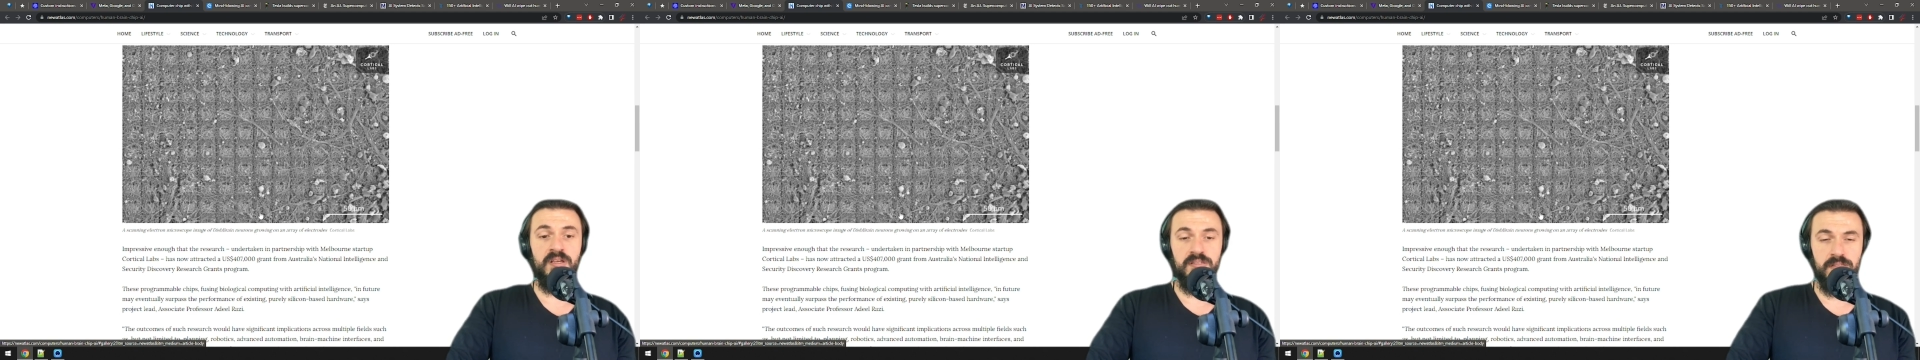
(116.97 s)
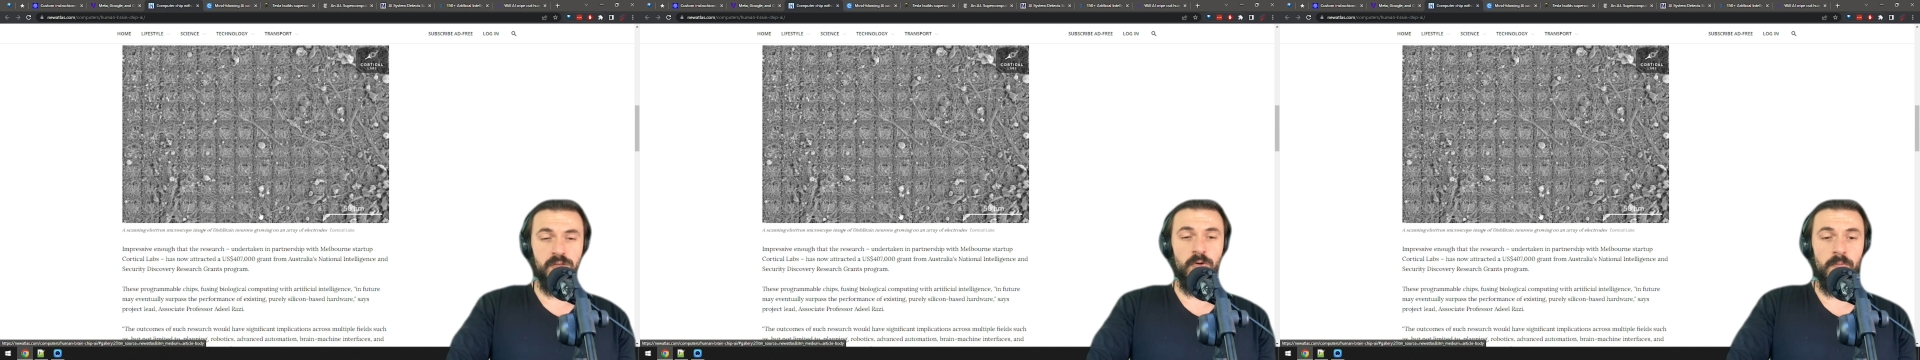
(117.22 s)

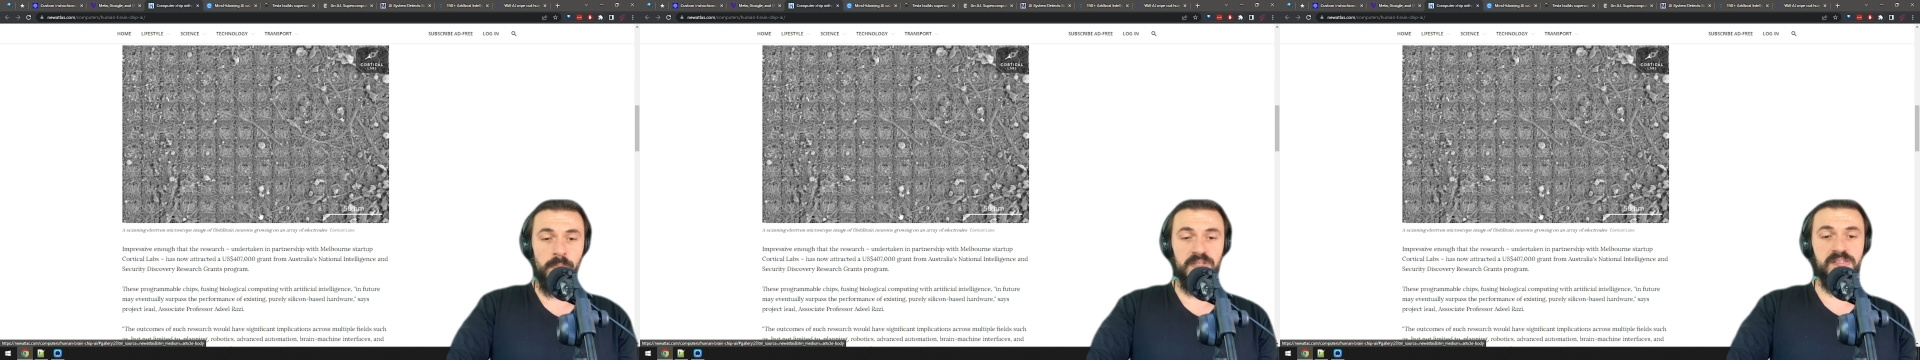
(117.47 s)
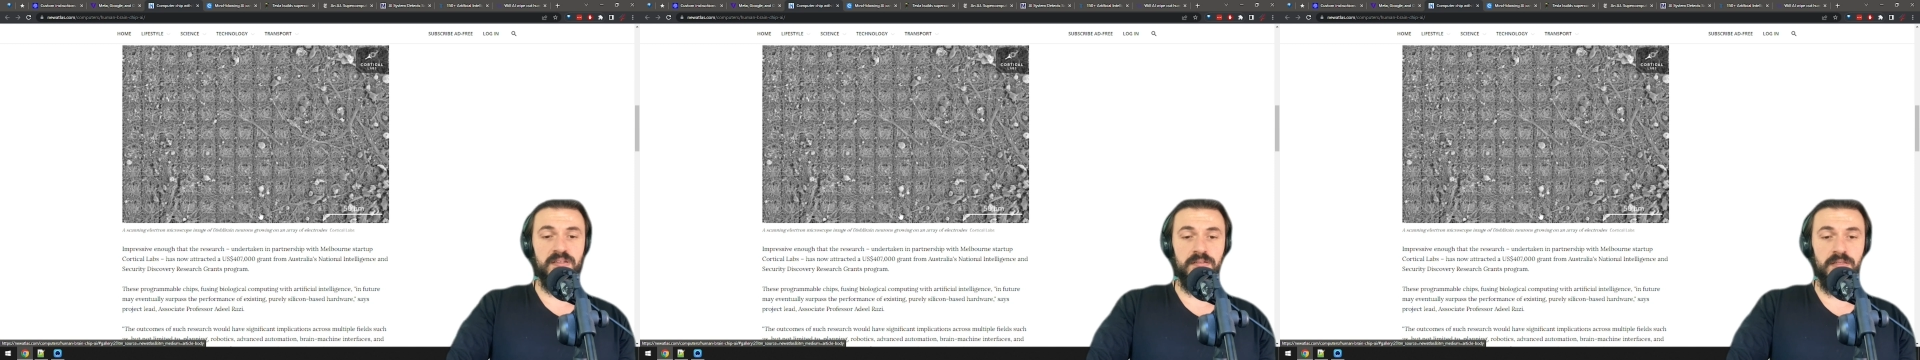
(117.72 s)
So
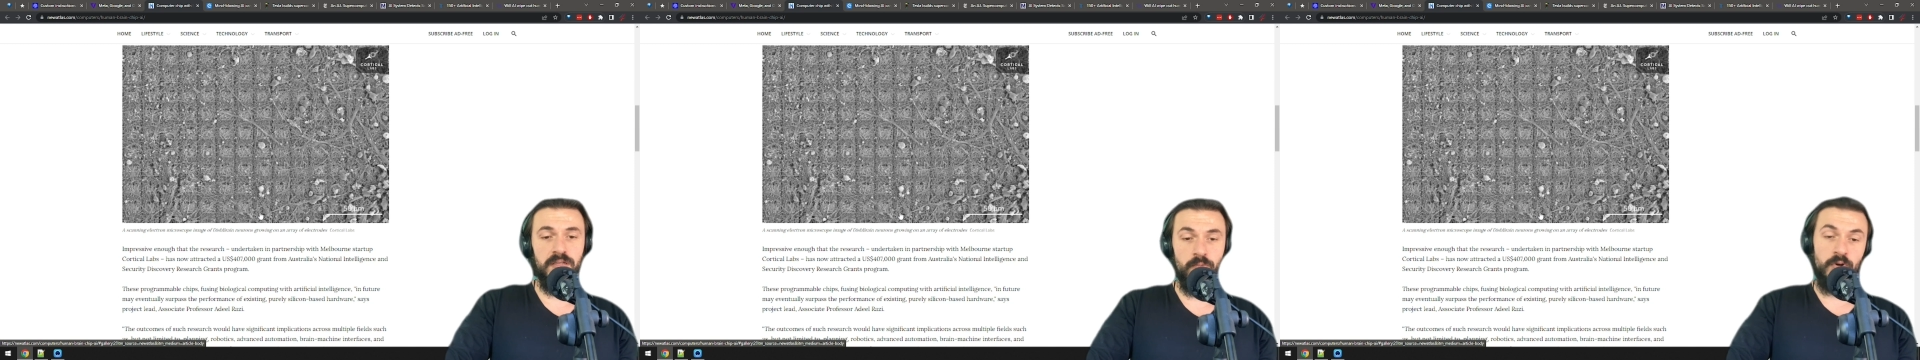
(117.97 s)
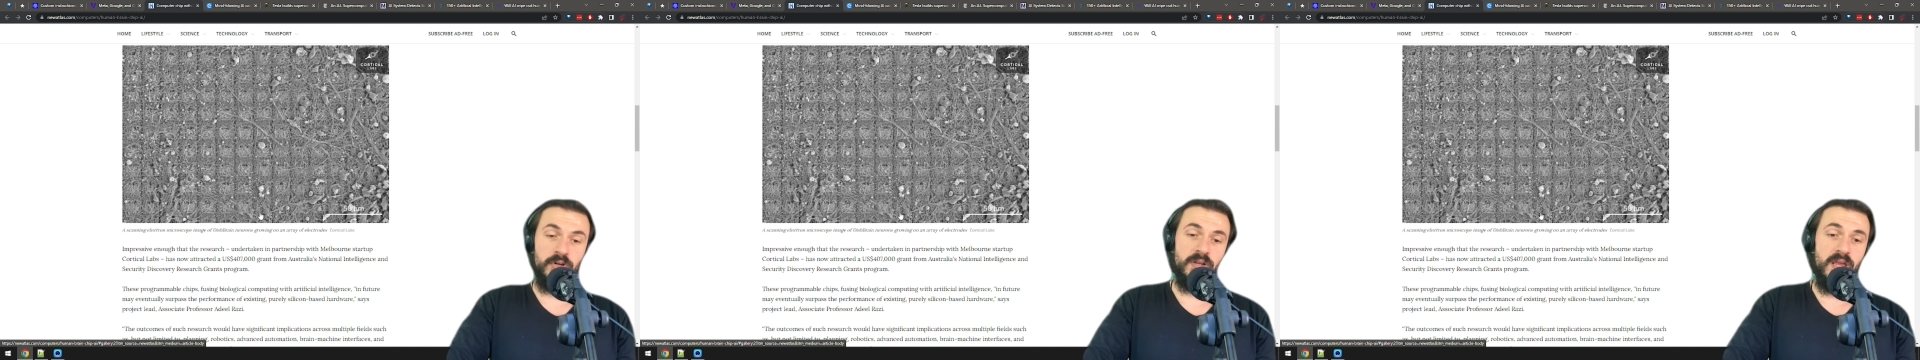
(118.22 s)
basically,
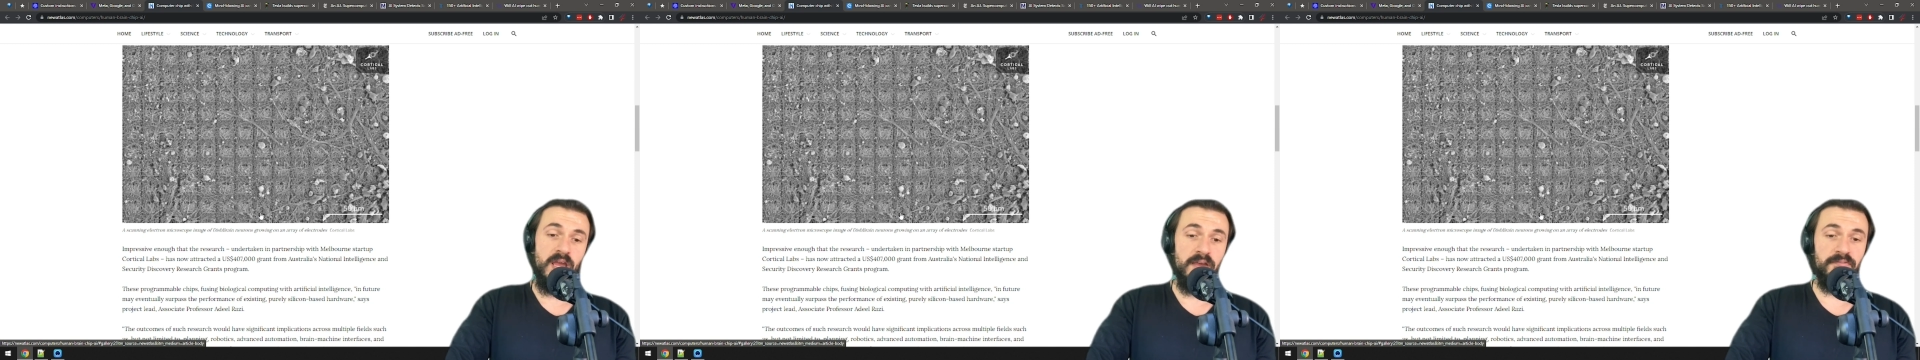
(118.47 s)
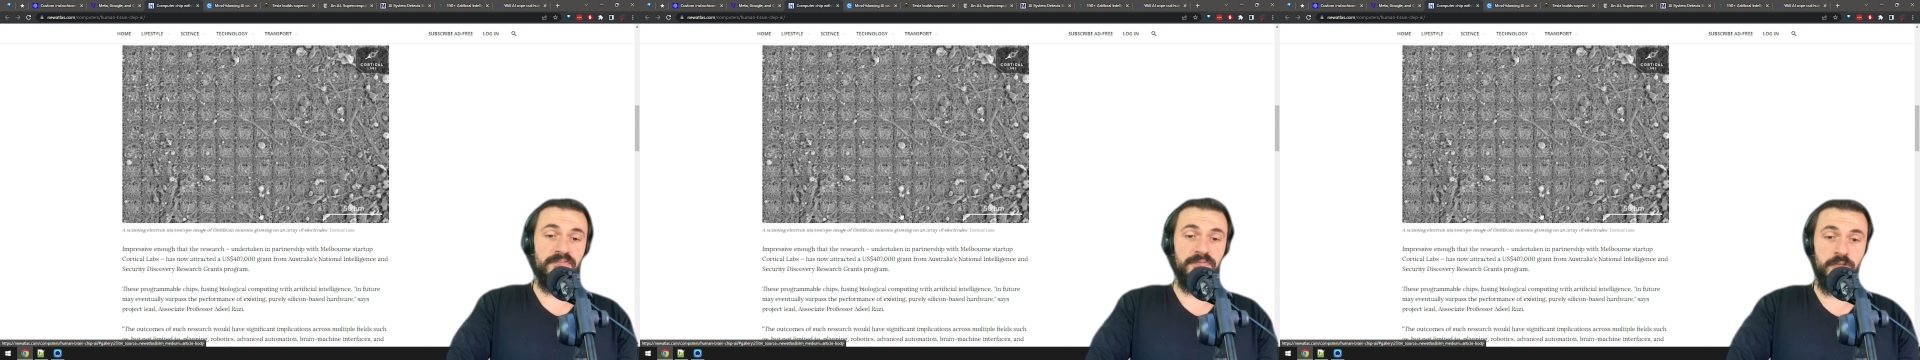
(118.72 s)
we're gonna
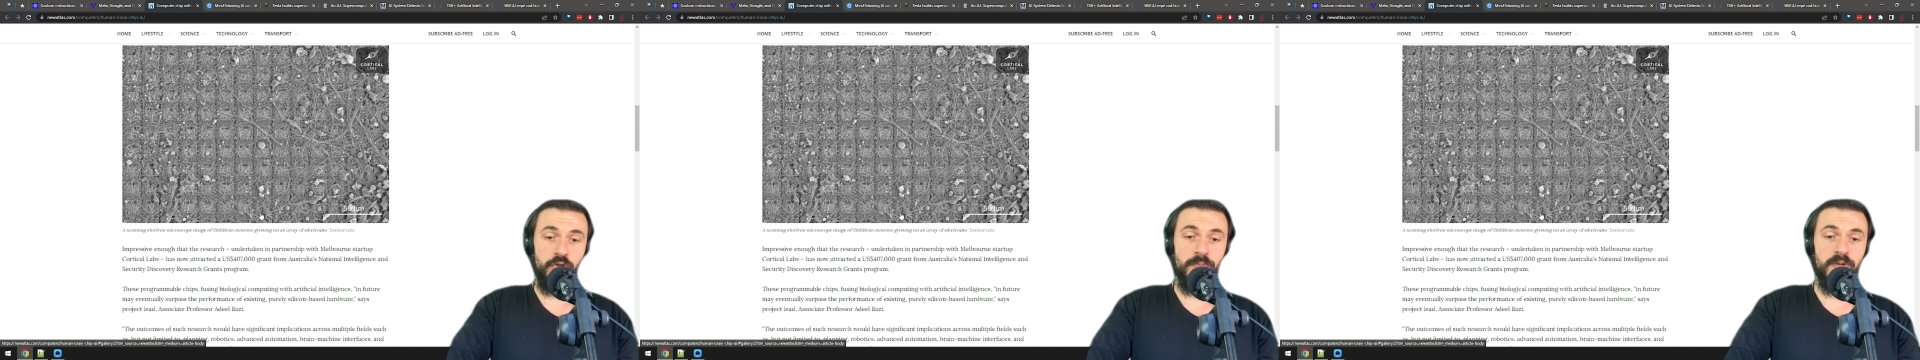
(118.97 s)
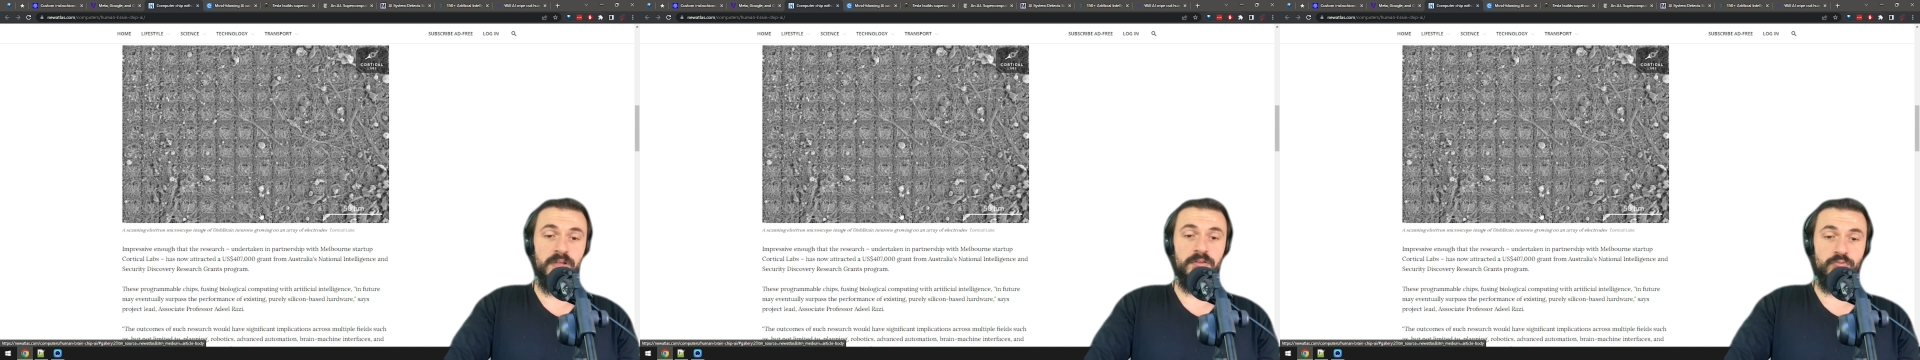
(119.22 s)
have
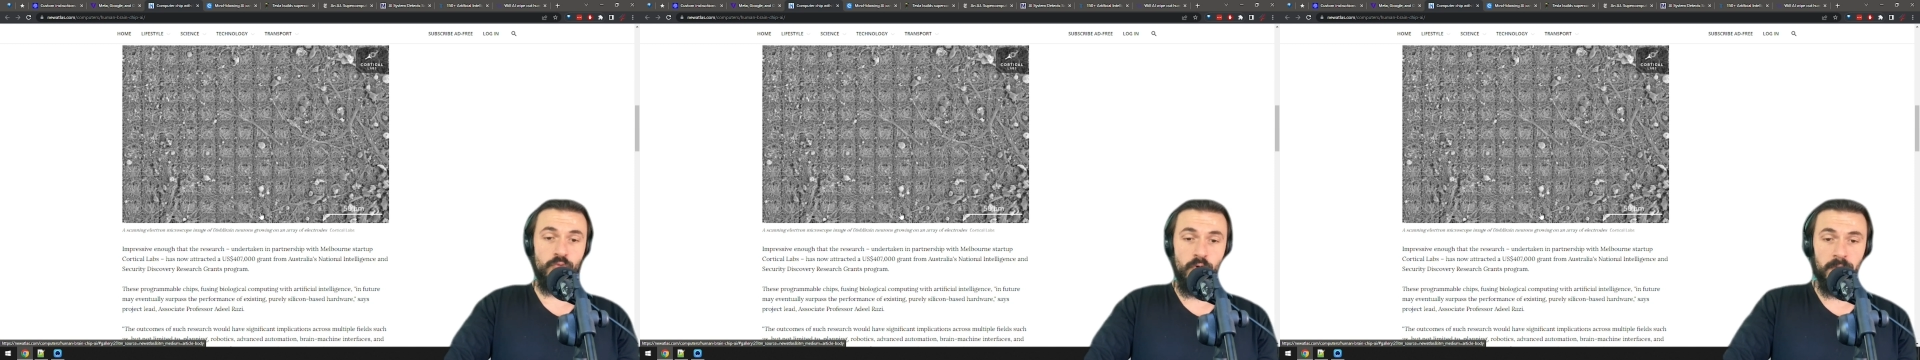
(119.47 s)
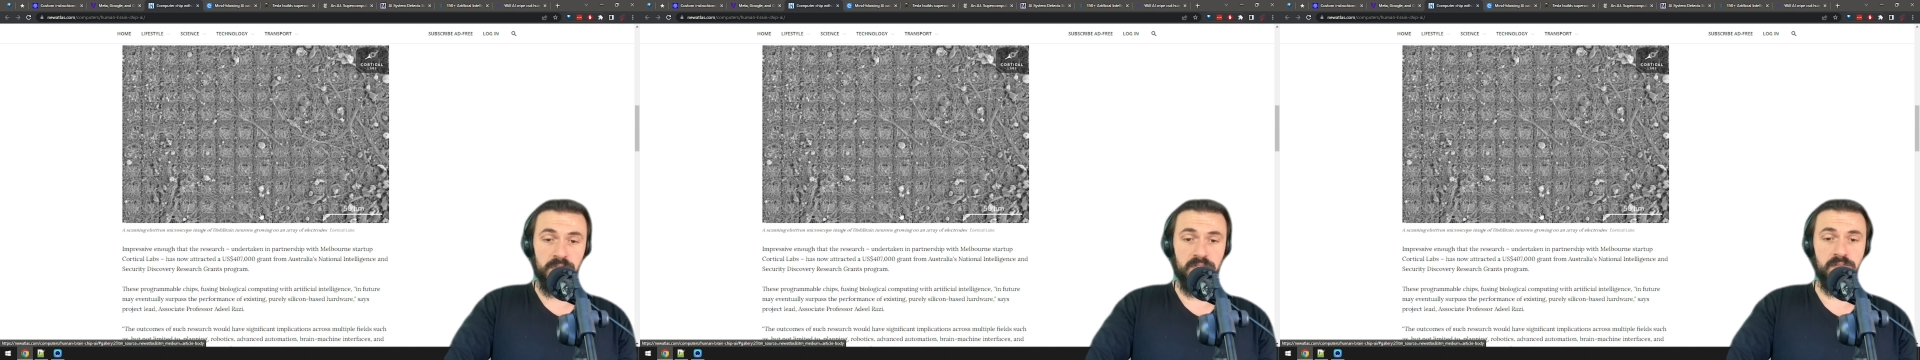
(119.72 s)
humanoid
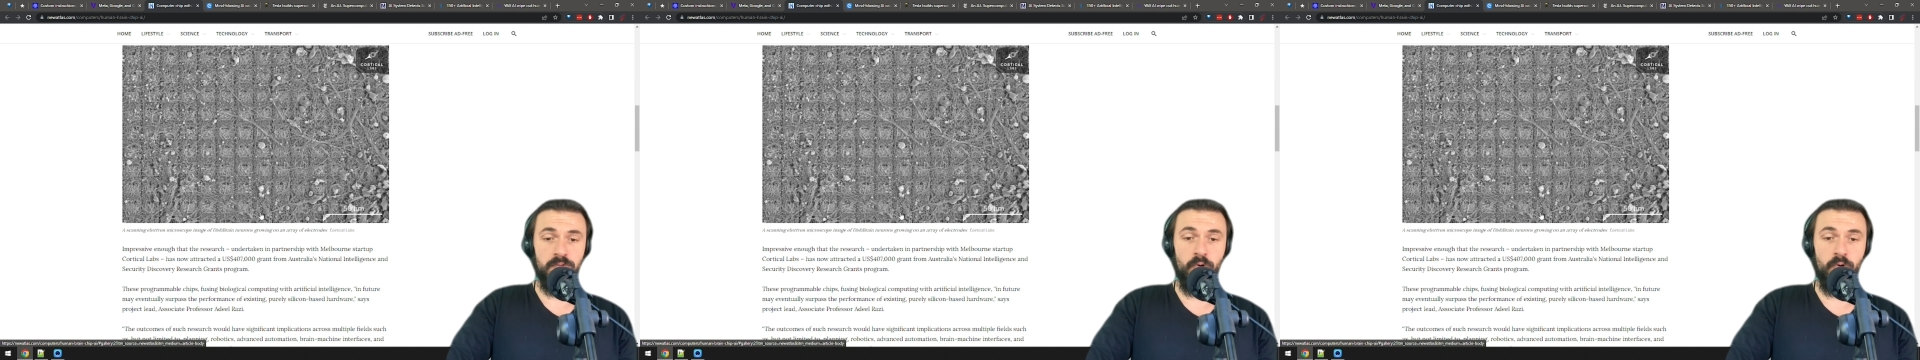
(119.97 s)
robots